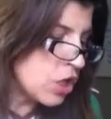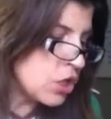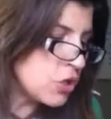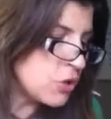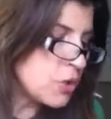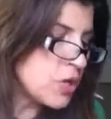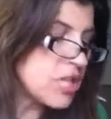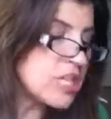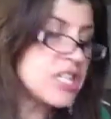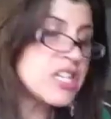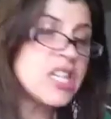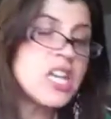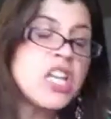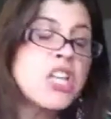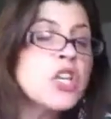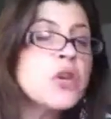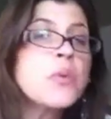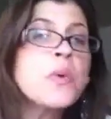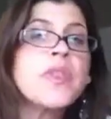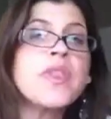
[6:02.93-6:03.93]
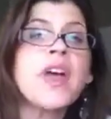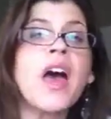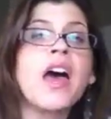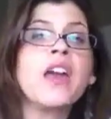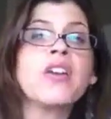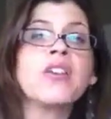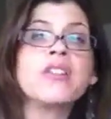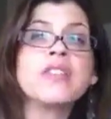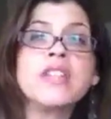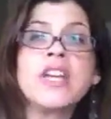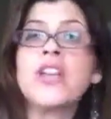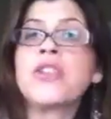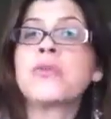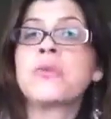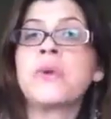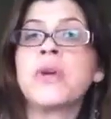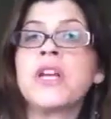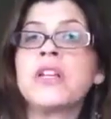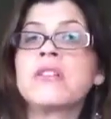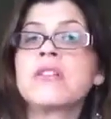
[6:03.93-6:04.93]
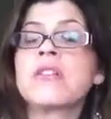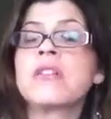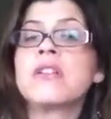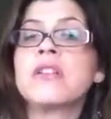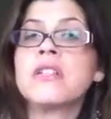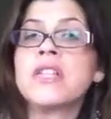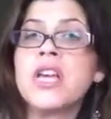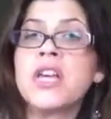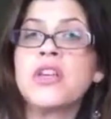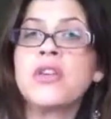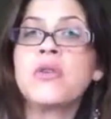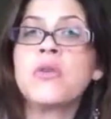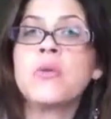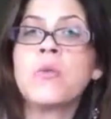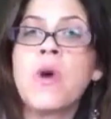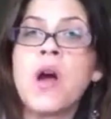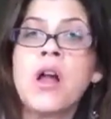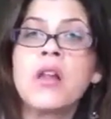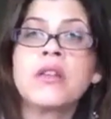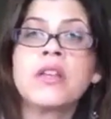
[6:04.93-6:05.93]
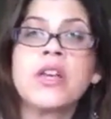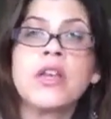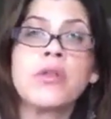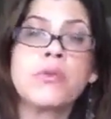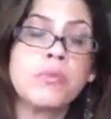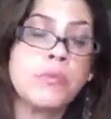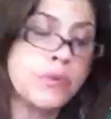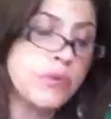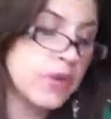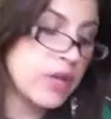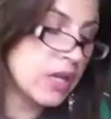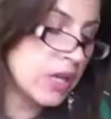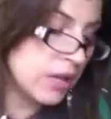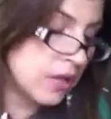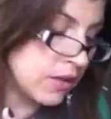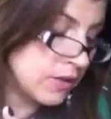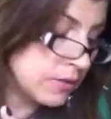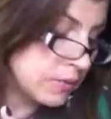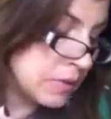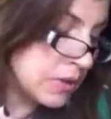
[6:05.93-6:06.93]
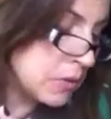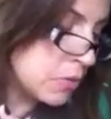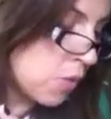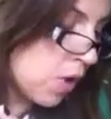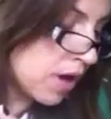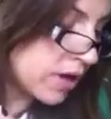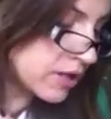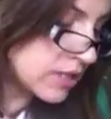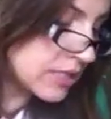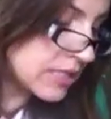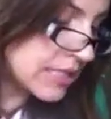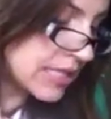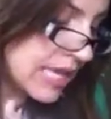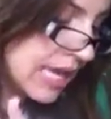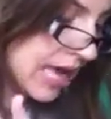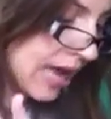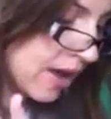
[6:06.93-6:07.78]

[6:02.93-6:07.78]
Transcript: You continue with that on day 3. It's going to take you a while to get through the kids, but you want to see